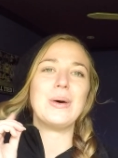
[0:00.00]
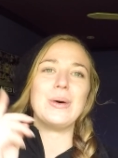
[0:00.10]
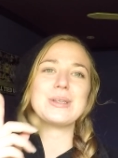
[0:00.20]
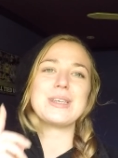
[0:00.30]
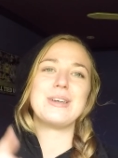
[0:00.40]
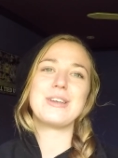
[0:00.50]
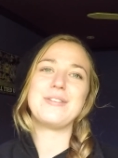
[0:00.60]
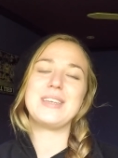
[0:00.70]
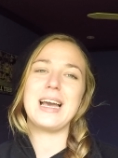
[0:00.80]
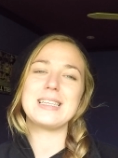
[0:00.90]
Also,
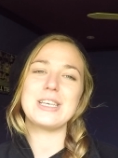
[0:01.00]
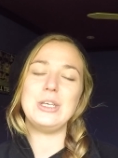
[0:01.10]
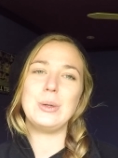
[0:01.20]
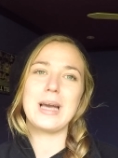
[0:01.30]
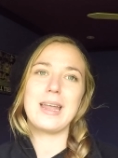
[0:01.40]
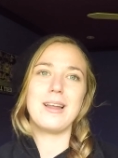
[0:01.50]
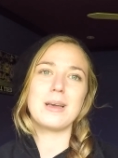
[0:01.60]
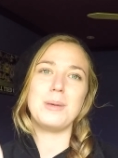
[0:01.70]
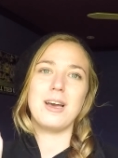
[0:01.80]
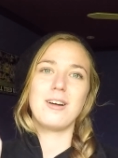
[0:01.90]
don't forget, you can
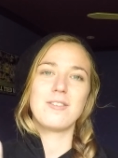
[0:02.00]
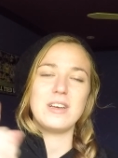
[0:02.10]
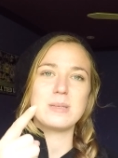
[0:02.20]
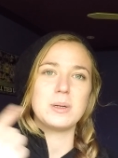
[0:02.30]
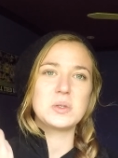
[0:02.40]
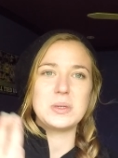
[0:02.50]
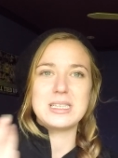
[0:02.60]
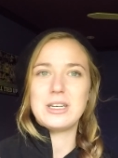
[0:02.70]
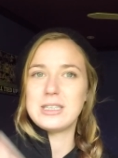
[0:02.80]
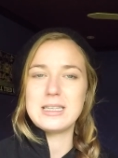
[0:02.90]
like me on Facebook,
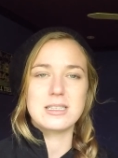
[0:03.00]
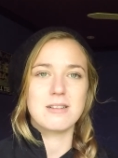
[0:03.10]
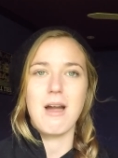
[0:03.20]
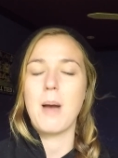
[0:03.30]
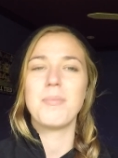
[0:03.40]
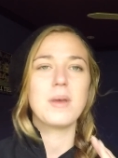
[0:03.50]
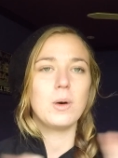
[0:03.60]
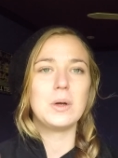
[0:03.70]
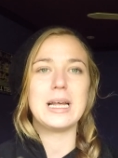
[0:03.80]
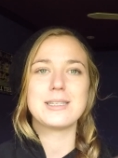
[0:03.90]
Twitter or Instagram,
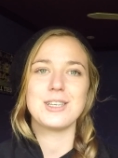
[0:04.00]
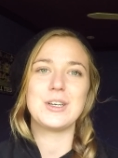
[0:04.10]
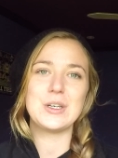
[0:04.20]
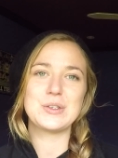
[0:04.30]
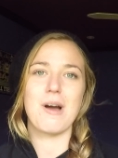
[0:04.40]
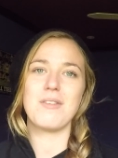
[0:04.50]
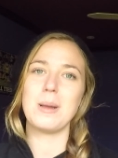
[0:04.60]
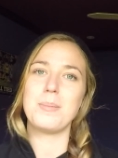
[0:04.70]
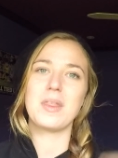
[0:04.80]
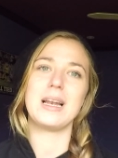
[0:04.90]
all at
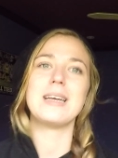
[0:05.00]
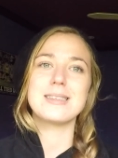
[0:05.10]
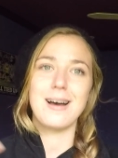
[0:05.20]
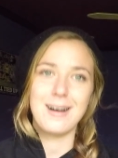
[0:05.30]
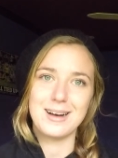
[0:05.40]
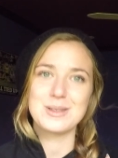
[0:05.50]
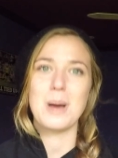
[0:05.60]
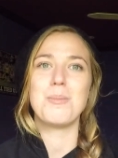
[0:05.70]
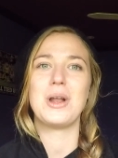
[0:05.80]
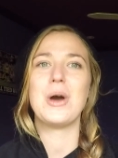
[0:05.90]
PsychoTraveller, but the links are
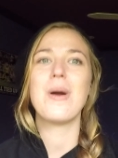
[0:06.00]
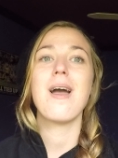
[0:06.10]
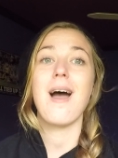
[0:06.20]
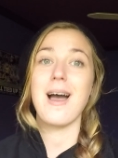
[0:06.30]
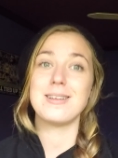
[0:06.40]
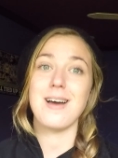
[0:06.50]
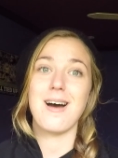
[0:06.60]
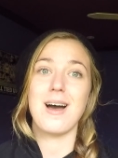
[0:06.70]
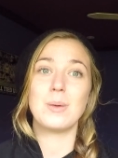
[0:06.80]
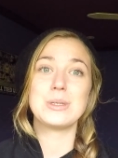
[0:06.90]
down below, and
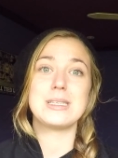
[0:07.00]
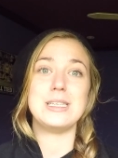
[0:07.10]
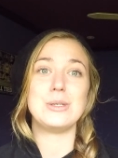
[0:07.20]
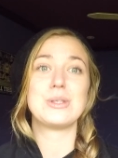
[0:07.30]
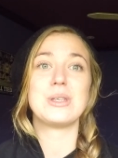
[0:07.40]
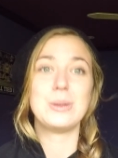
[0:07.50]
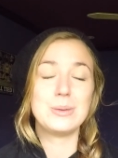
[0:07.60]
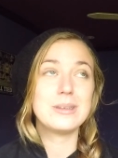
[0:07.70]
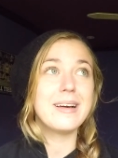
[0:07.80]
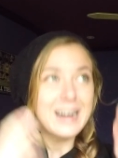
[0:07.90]
I will see you
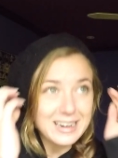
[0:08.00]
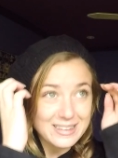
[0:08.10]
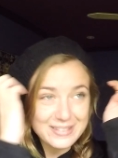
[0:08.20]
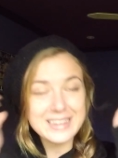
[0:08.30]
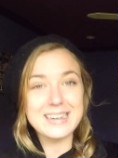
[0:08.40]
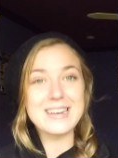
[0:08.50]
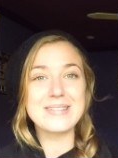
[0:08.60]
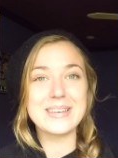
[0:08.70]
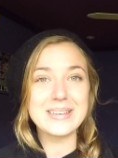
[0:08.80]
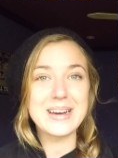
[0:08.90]
soon. Oh my god,
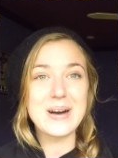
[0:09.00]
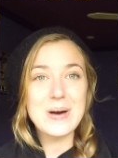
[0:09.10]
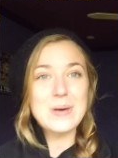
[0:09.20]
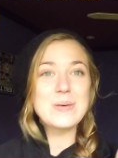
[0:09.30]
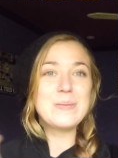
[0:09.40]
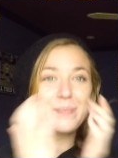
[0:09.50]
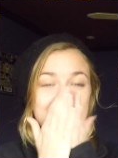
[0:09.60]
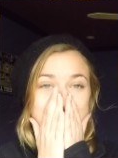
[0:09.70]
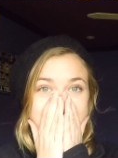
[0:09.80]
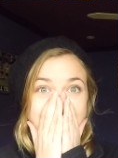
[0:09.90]
I'm going
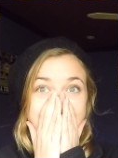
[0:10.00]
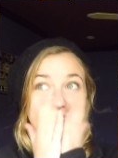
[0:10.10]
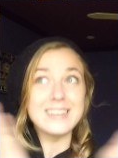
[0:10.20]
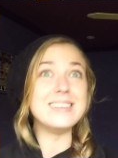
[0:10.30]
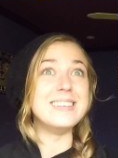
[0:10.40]
home! Eee!